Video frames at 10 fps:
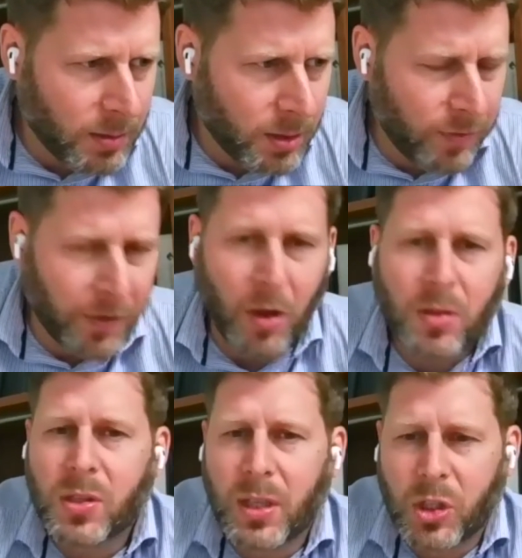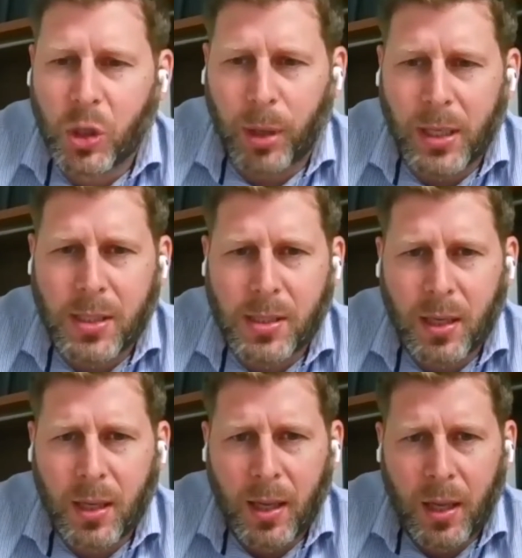false exuberance
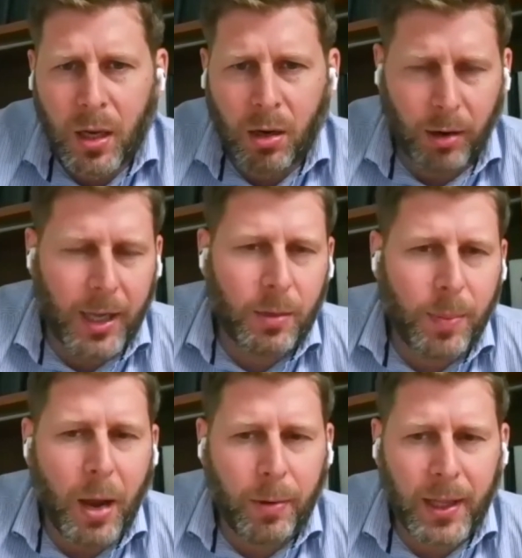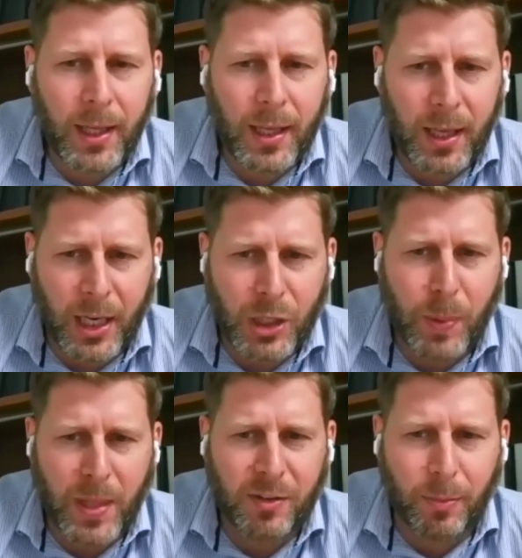created by really
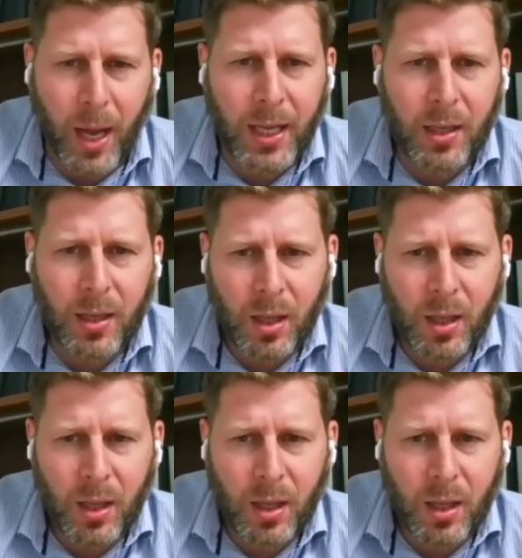inexpensive money.